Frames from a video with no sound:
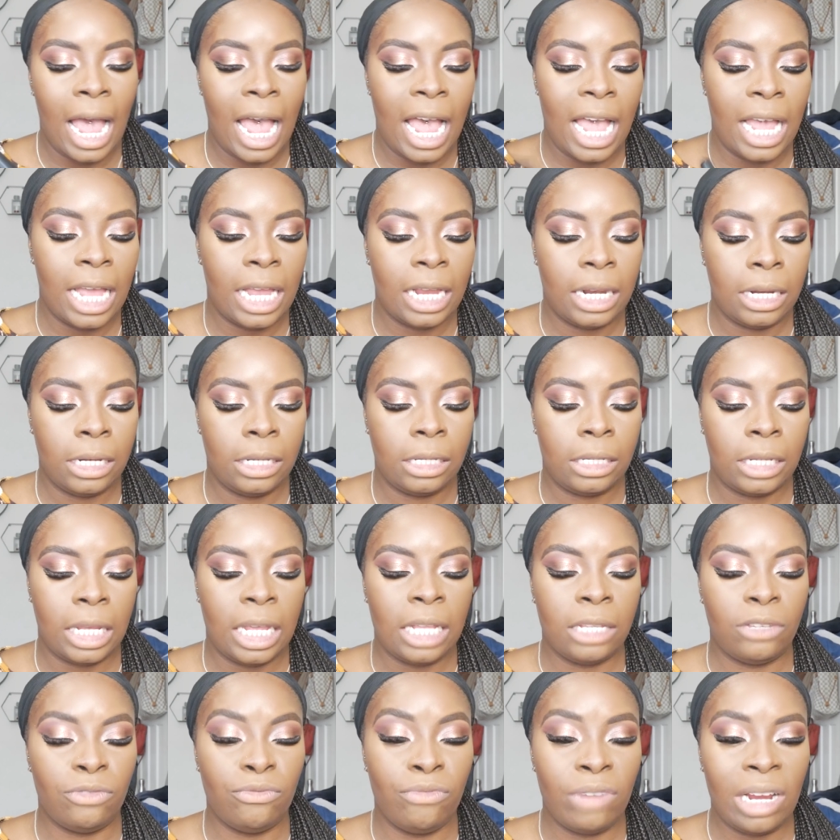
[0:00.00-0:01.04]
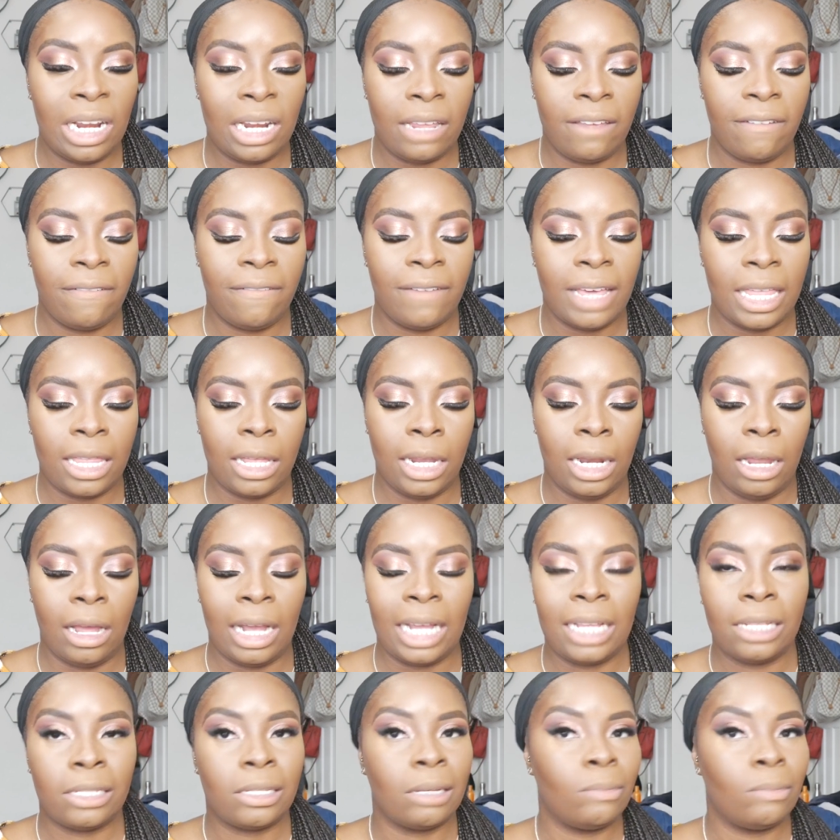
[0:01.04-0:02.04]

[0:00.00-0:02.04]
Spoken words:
and it's really feather light.